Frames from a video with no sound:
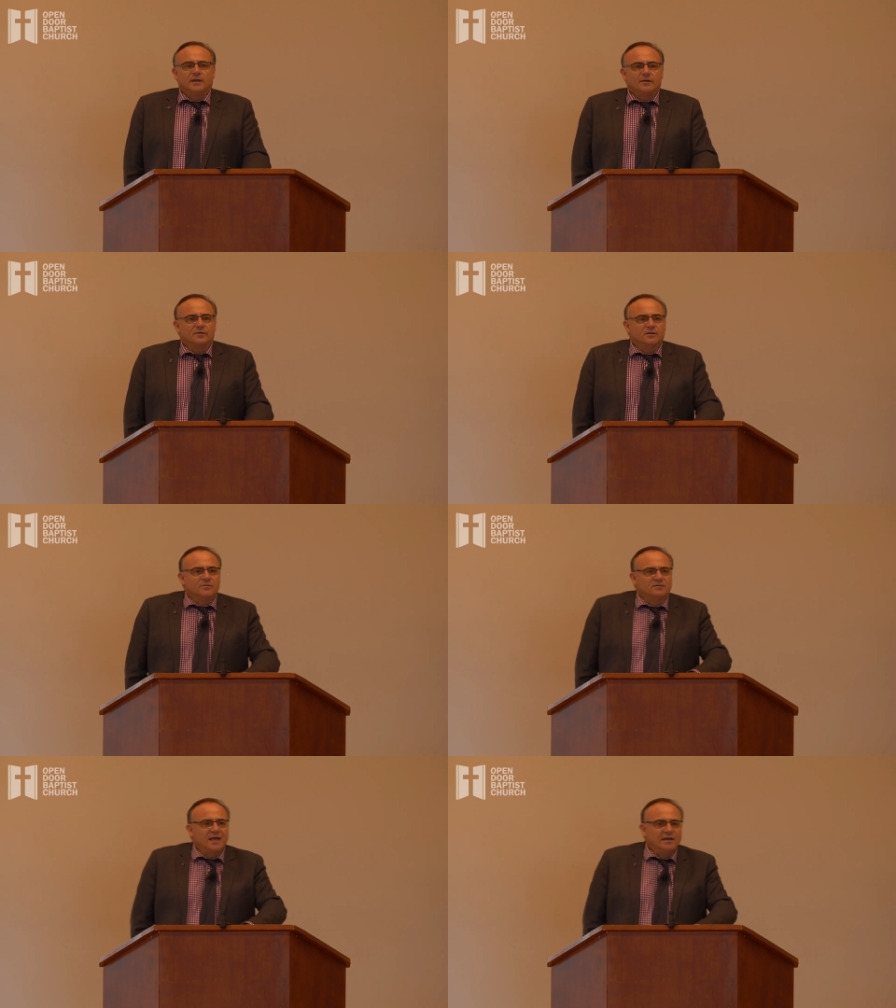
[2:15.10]
Now, the,
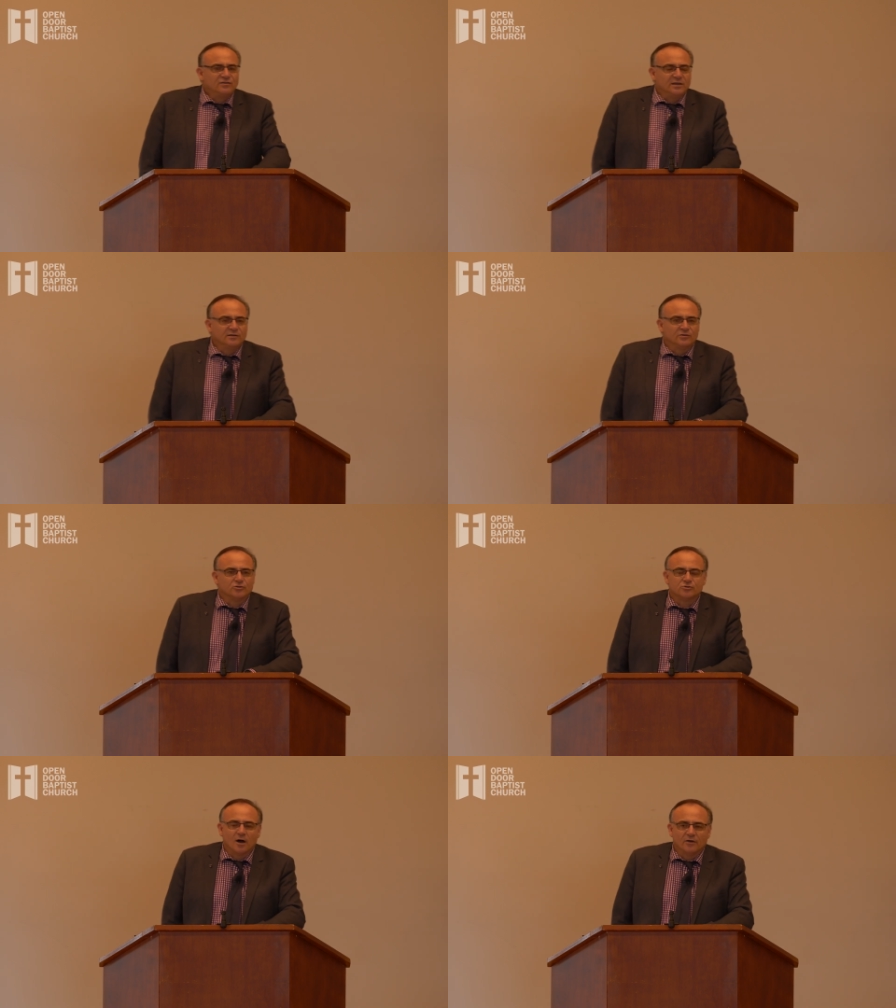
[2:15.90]
the testings
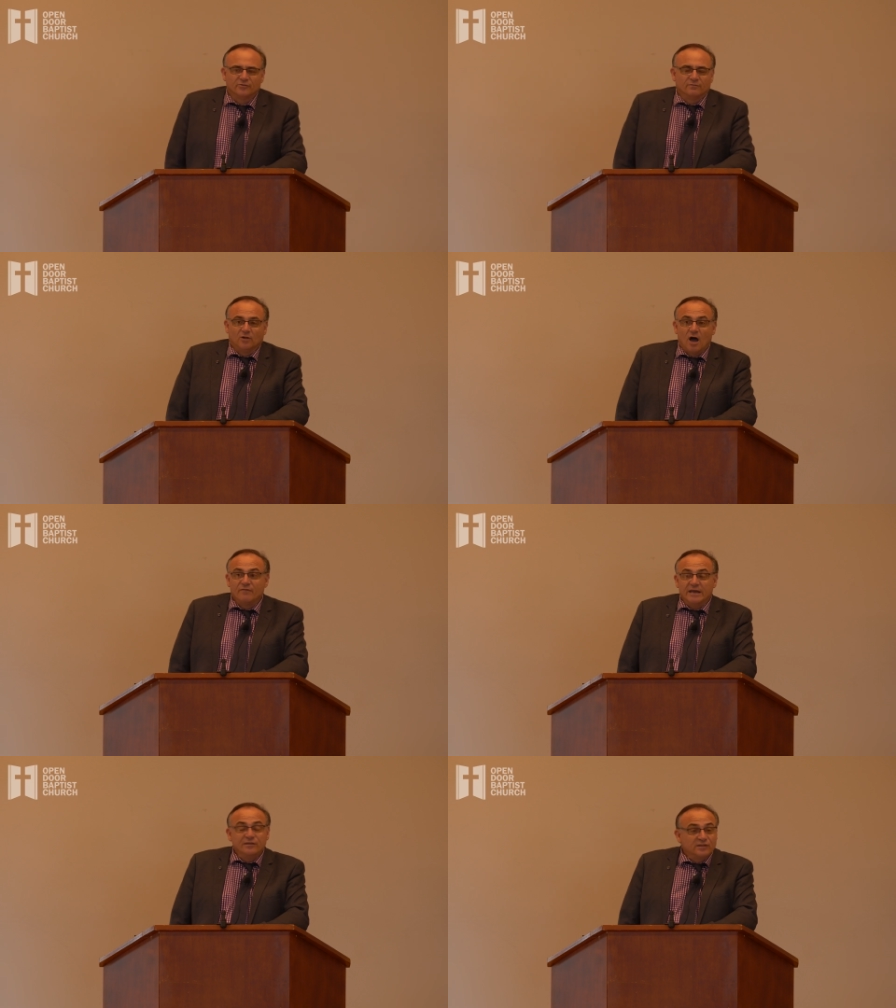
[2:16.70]
and trials of
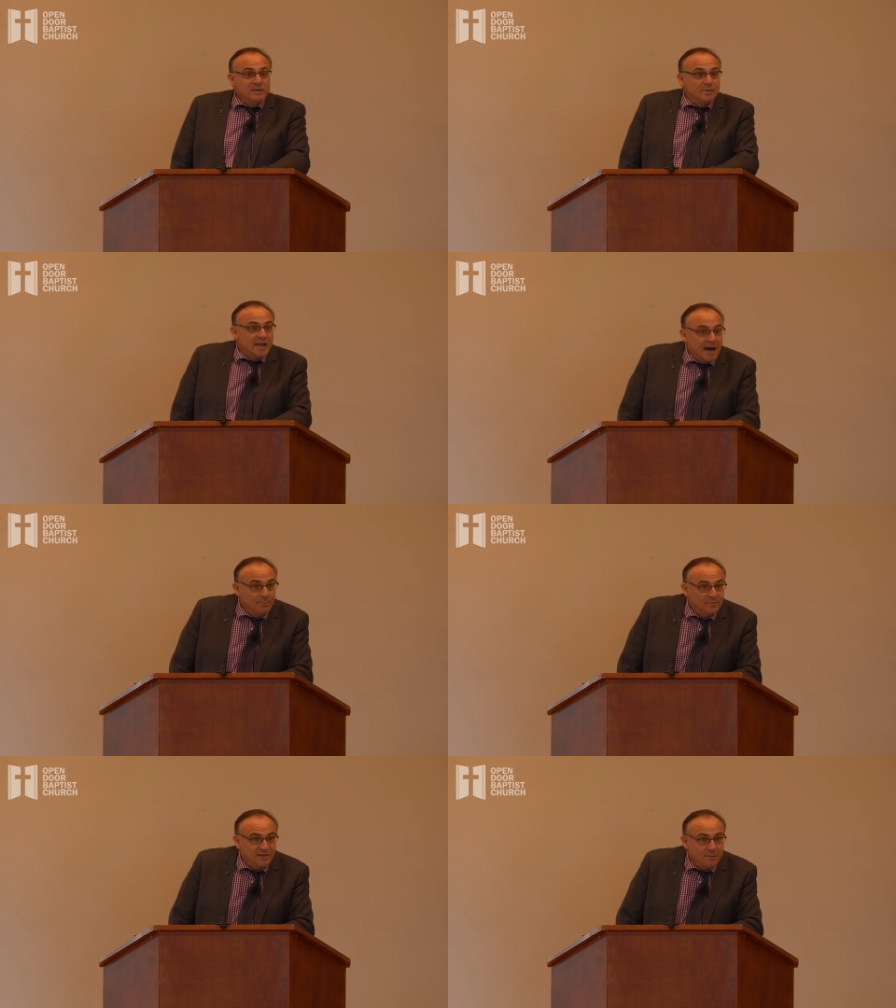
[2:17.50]
life easily
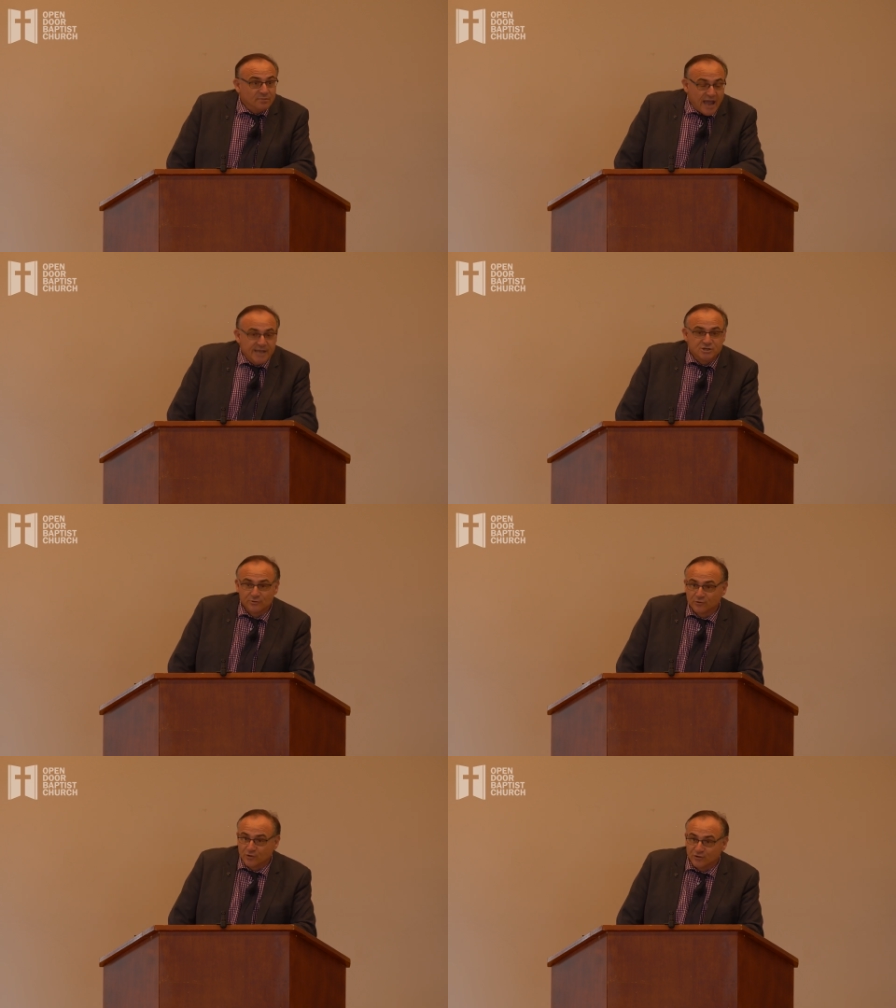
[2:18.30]
become
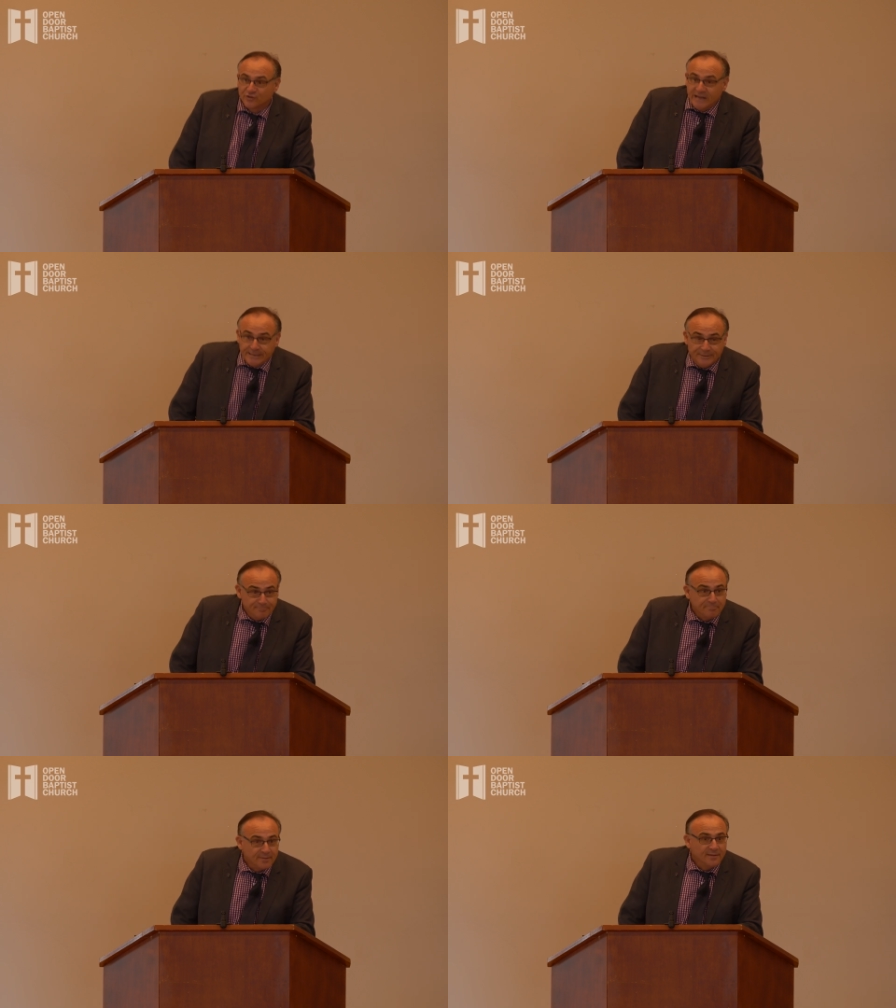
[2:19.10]
temptations to sin.